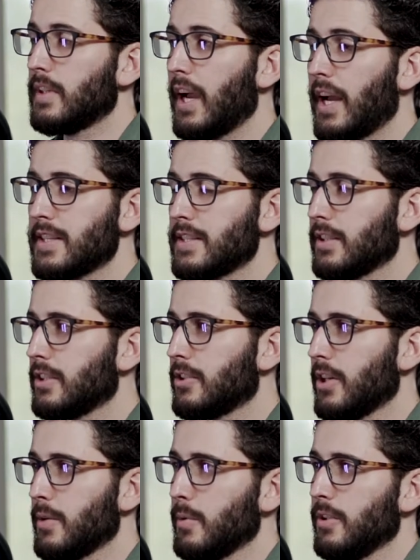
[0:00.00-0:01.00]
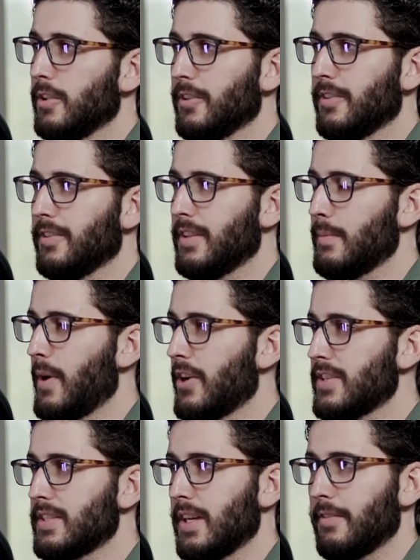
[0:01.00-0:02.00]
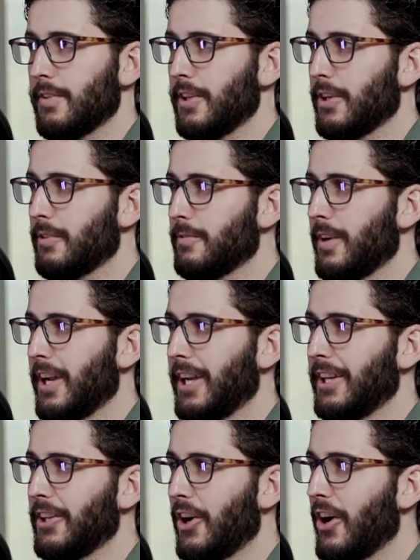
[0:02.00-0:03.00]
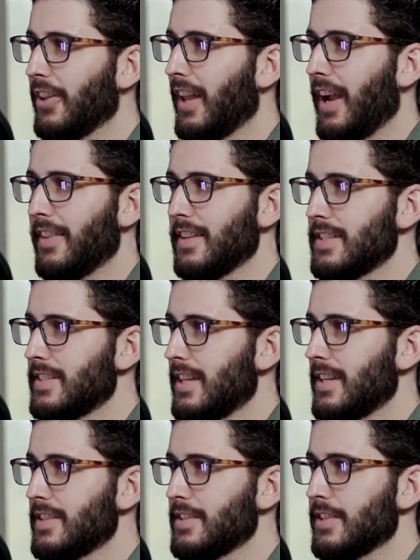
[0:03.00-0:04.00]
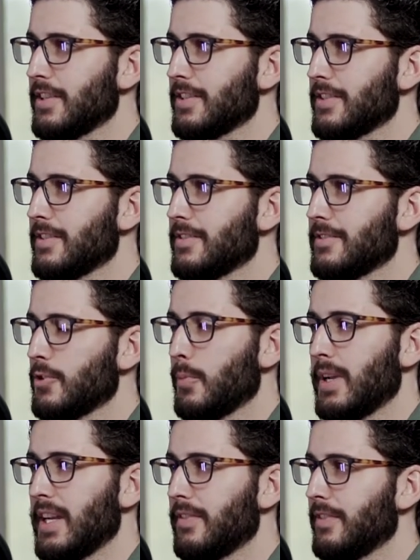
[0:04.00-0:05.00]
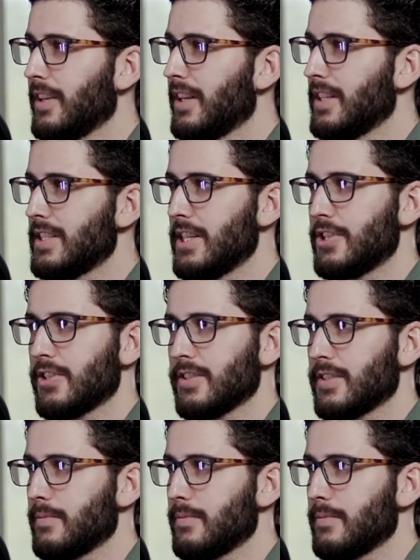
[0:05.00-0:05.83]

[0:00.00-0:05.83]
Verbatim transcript: Yeah, it's incredible the amount of stuff that you can find online these days. There's so many different teachers